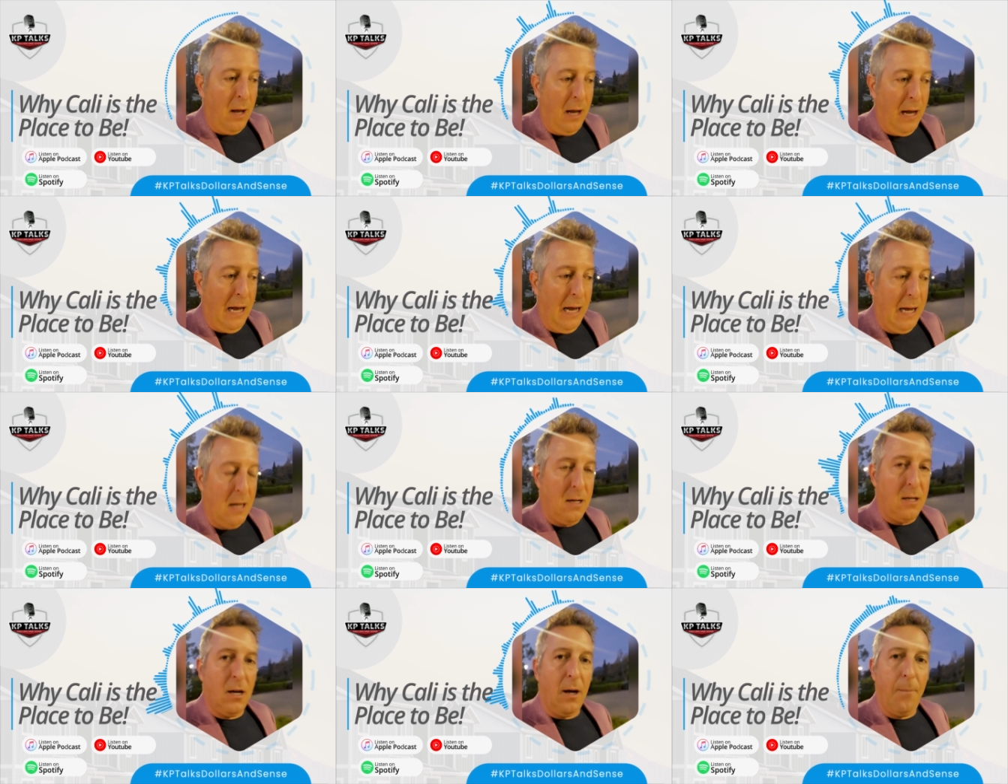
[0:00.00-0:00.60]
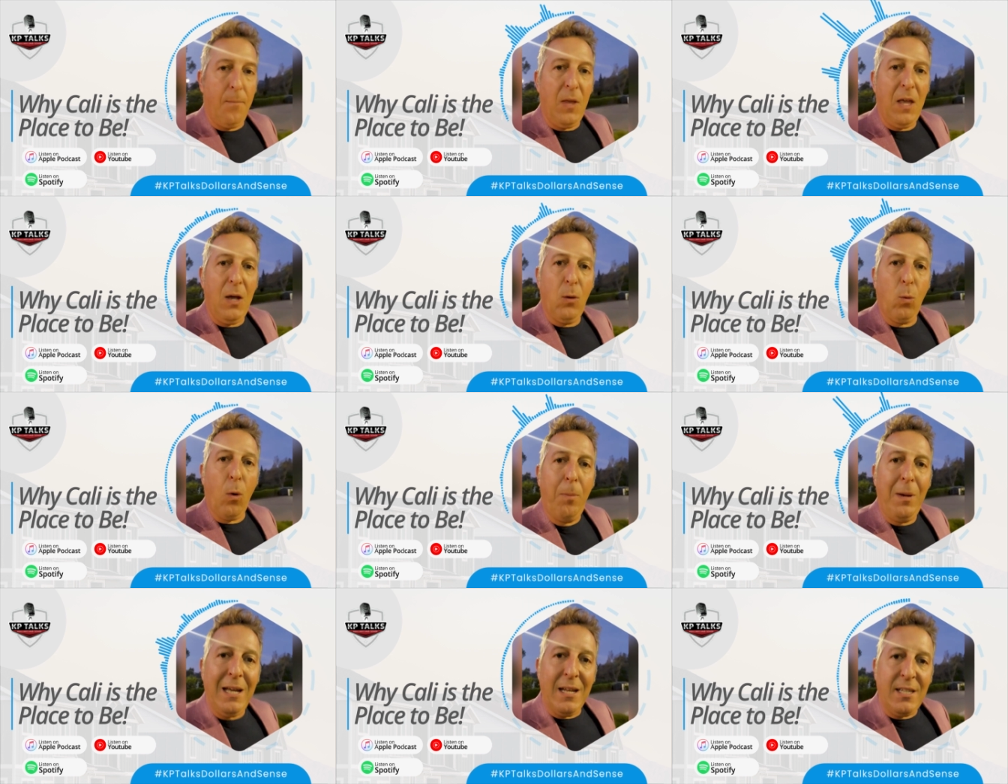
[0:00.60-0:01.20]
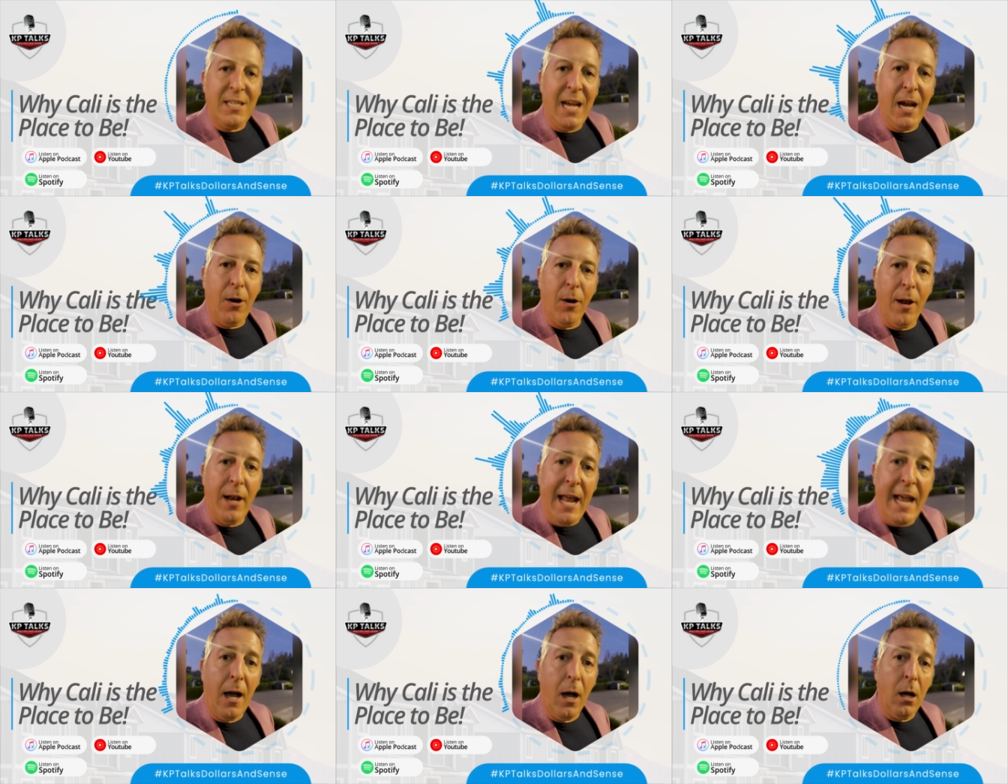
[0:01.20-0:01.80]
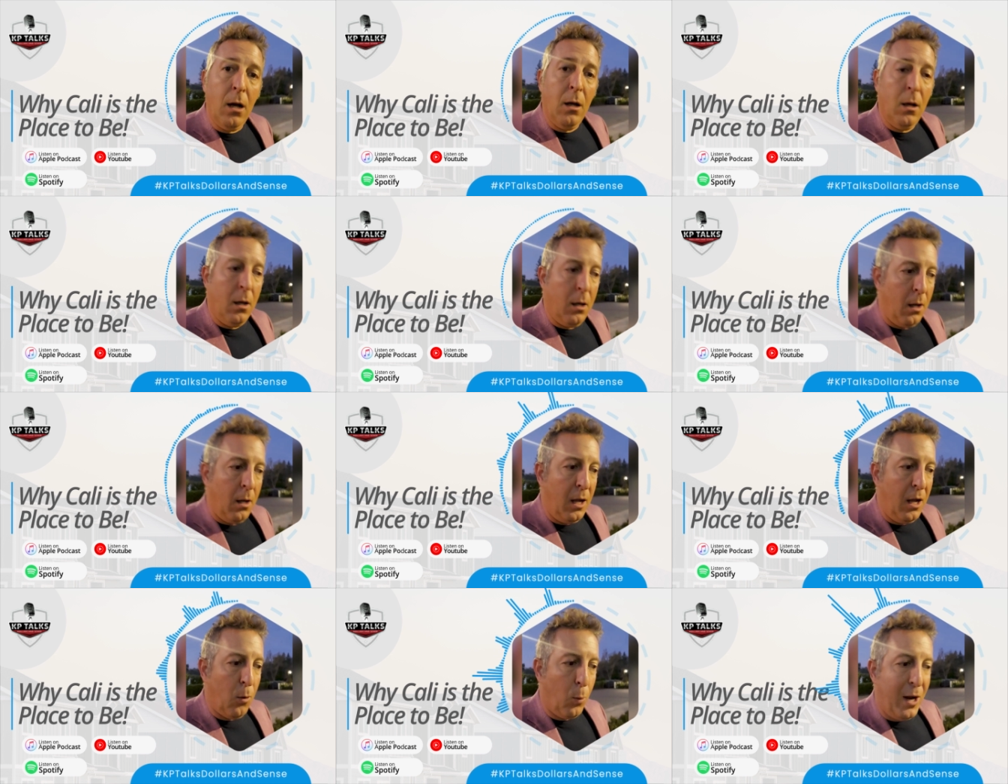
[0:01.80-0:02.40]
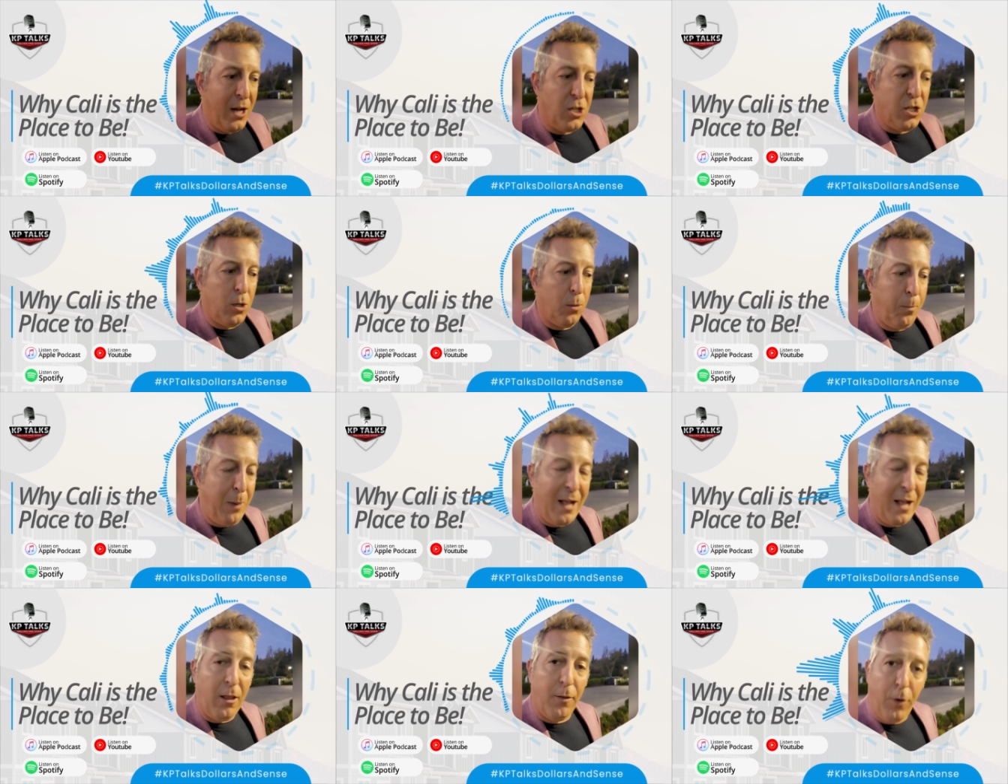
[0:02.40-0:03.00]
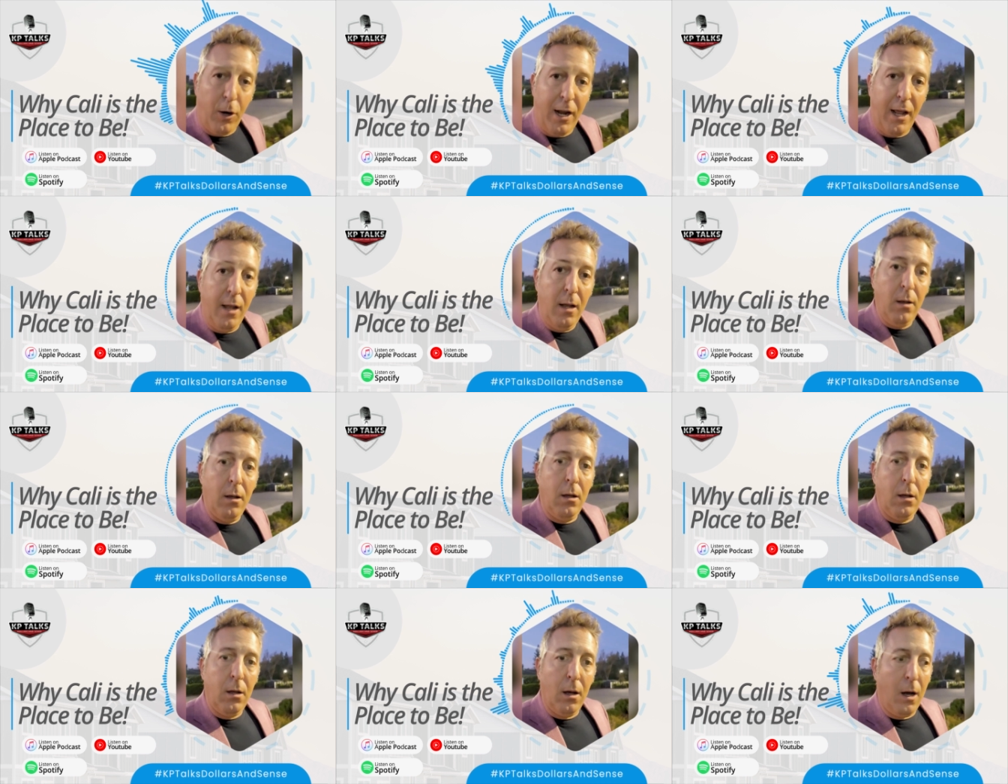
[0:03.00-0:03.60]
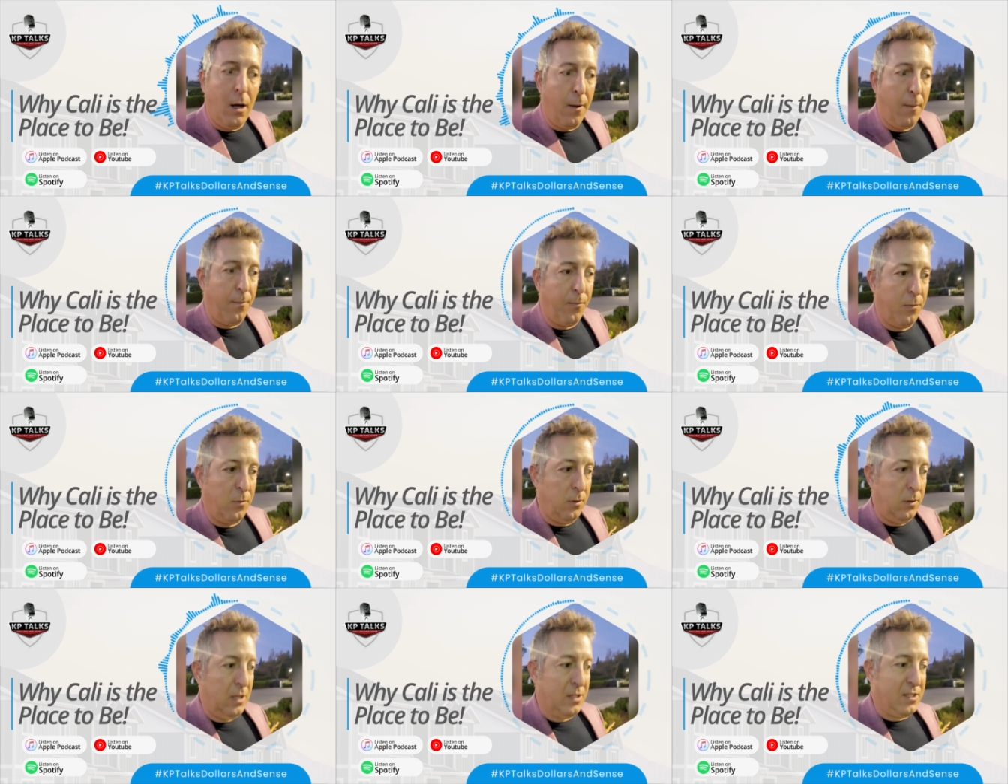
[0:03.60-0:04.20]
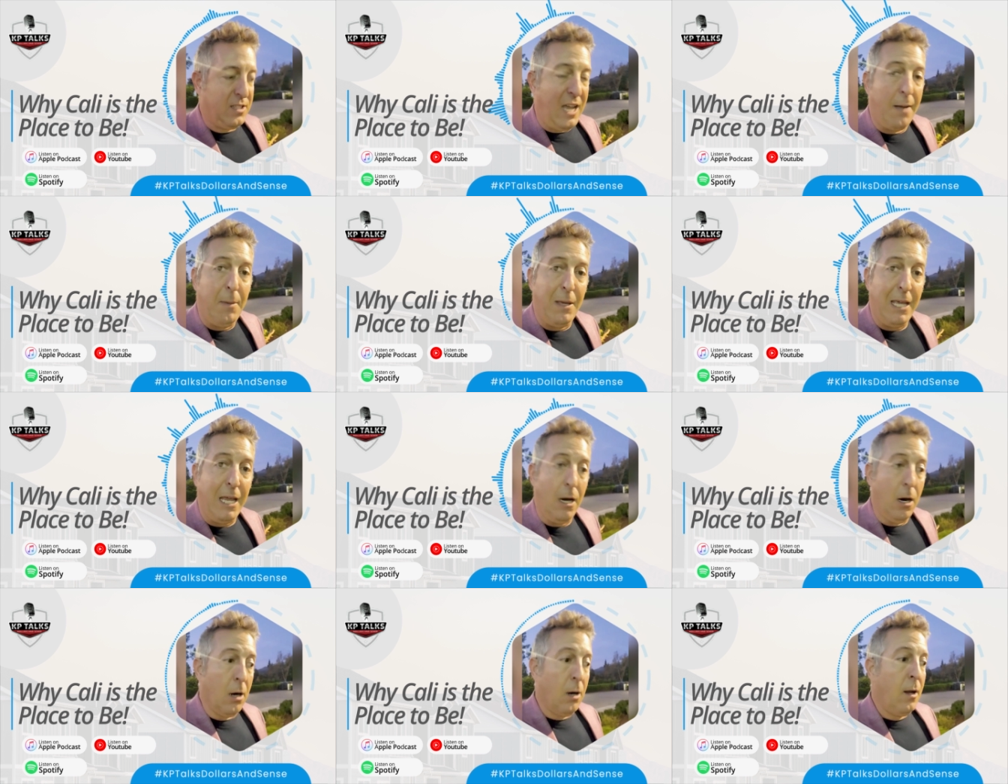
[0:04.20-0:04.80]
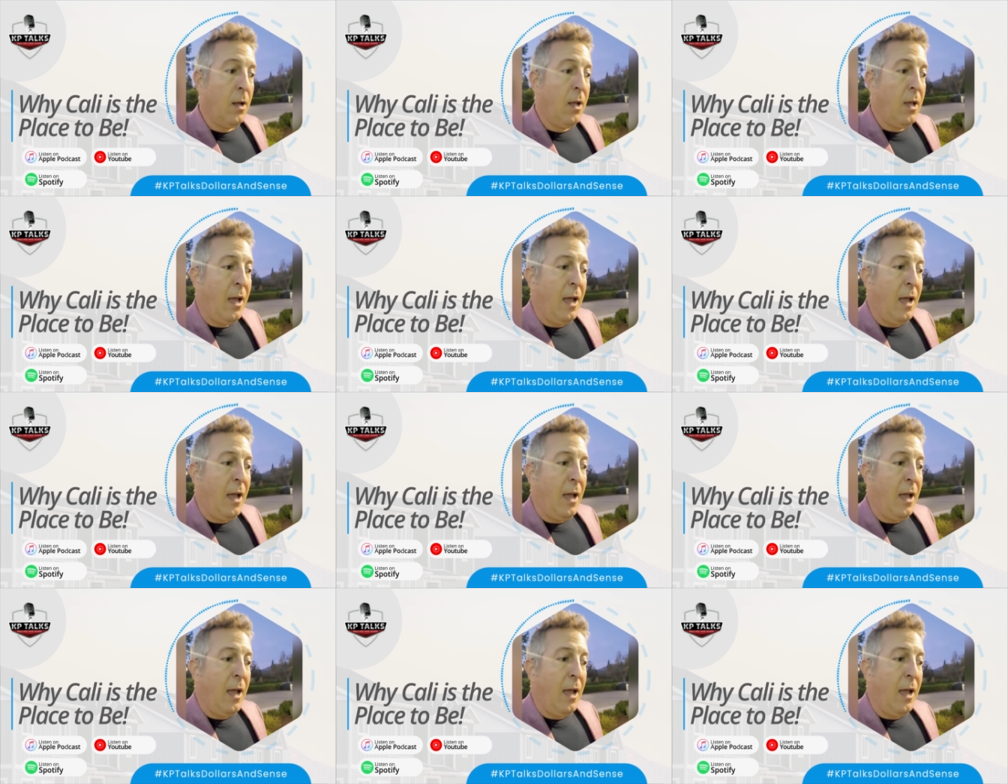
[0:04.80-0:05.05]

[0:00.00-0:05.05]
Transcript: and um, it will be at Terranea in Rancho Palo Verde uh, this coming year.